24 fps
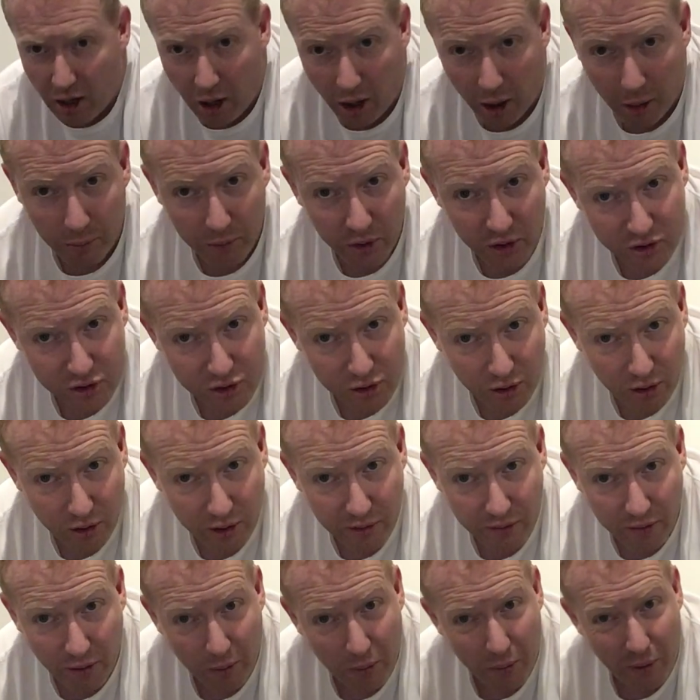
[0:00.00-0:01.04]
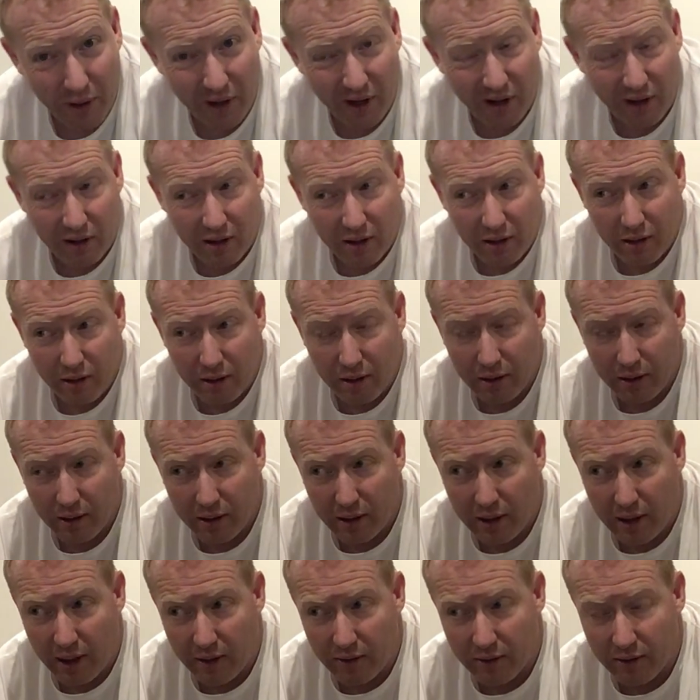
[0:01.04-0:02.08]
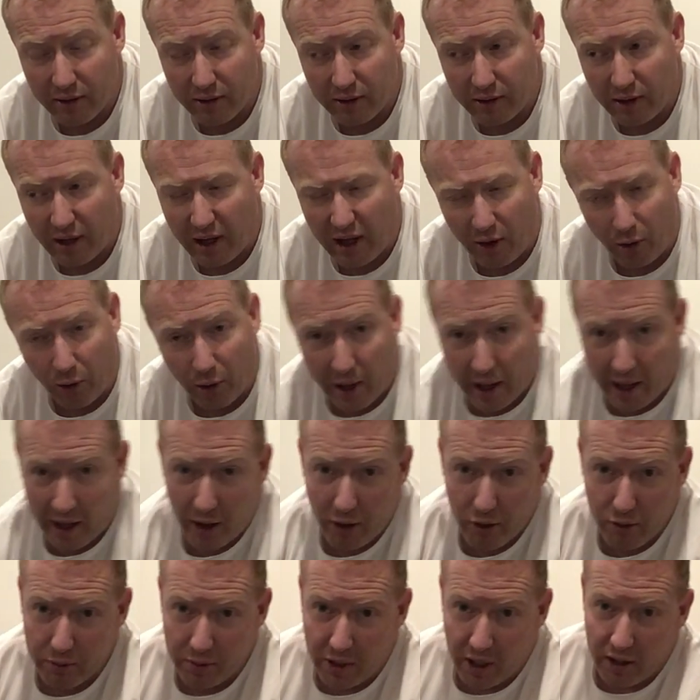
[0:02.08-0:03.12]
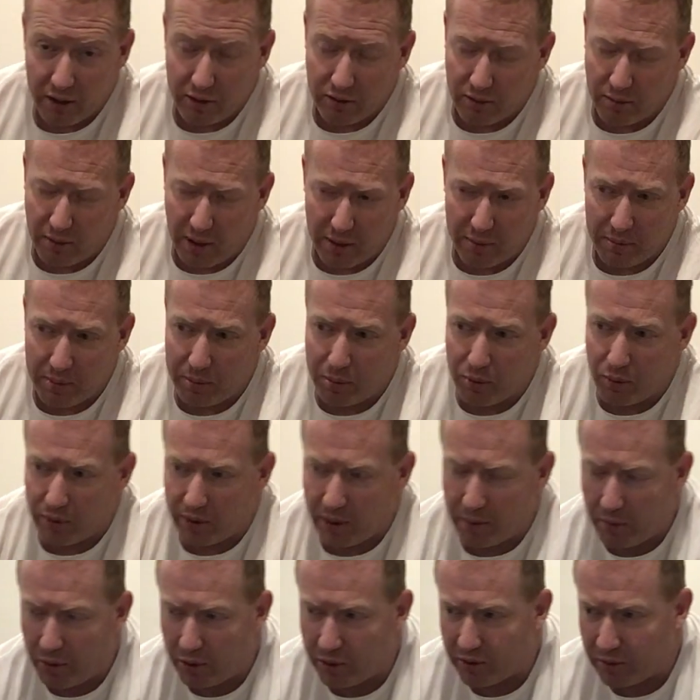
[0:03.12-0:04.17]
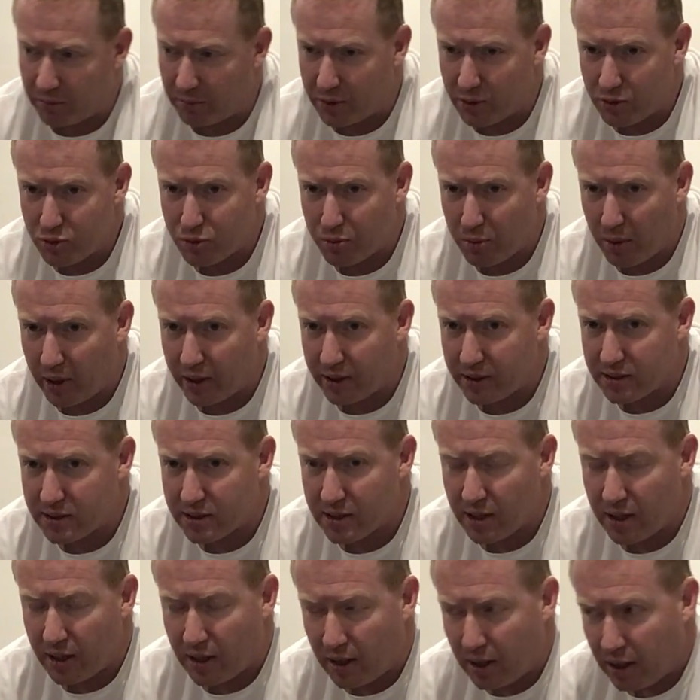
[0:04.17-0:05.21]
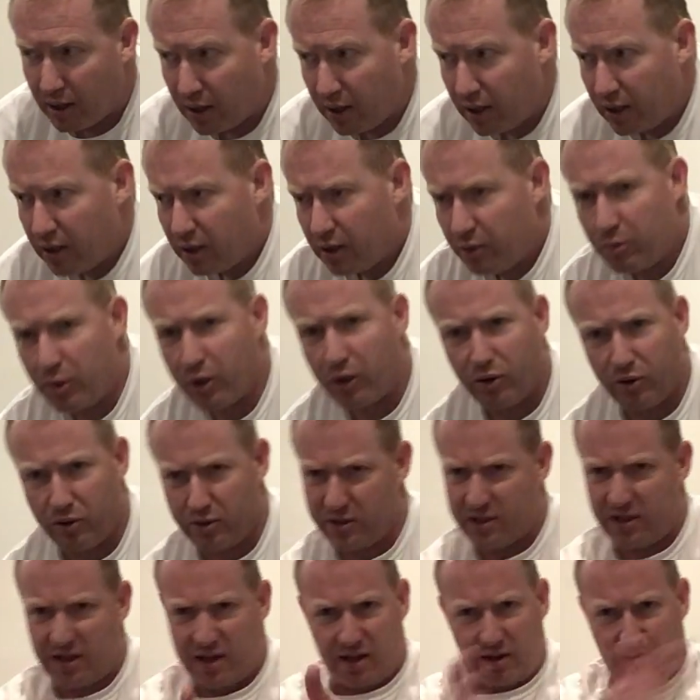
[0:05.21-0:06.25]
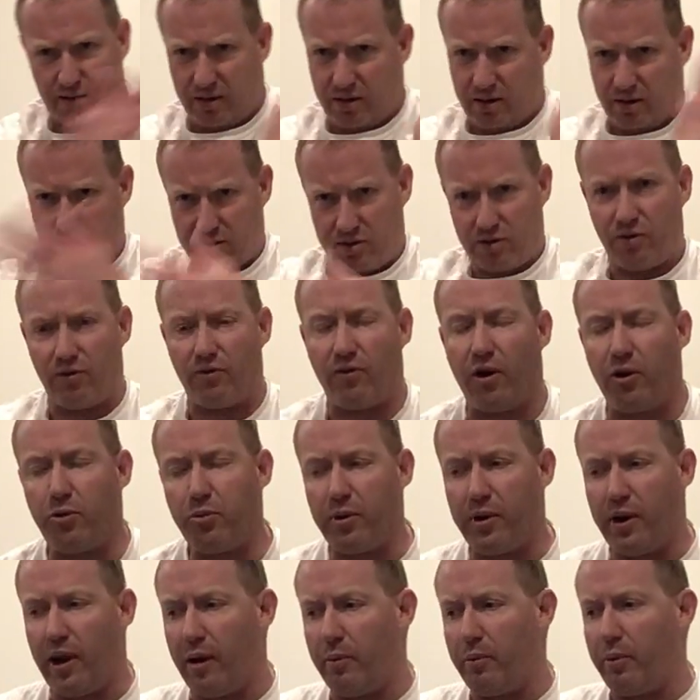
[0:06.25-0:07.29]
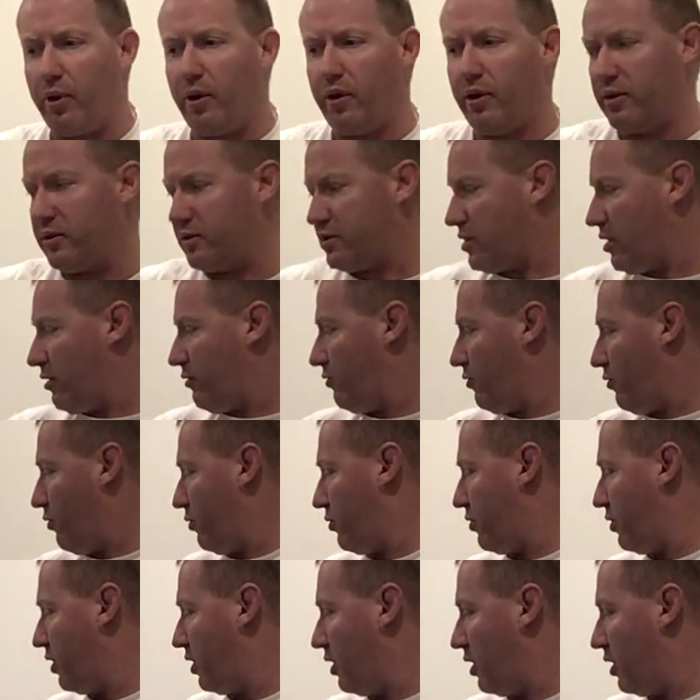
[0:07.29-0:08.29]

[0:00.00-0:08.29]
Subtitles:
I'm not sure if I want to get or how I'm going to maybe put them onto Mills plates, because they sort of open up and so forth.